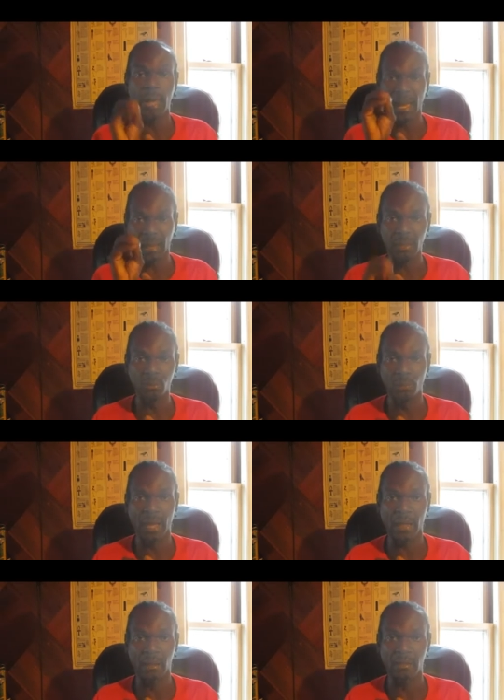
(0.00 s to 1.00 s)
I cannot do
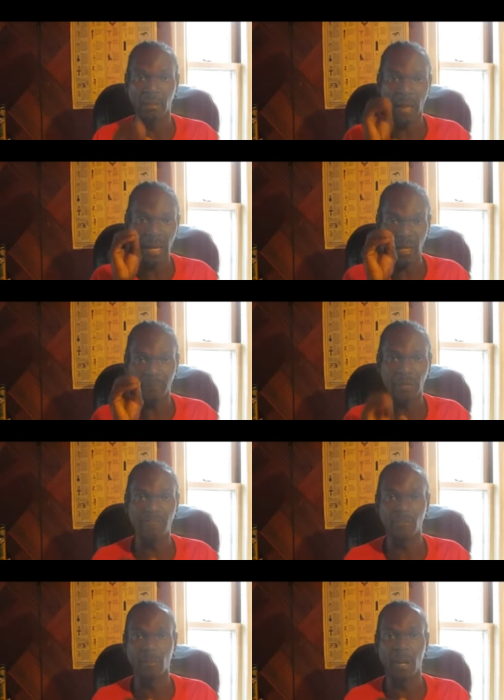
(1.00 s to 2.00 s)
that. I gotta fight
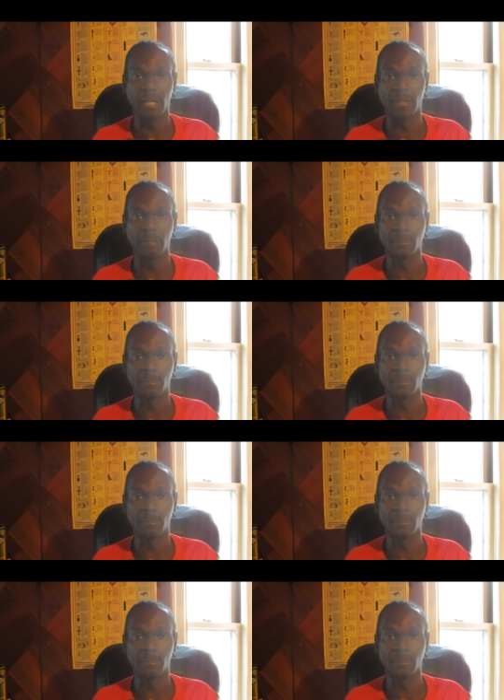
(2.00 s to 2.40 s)
for everybody.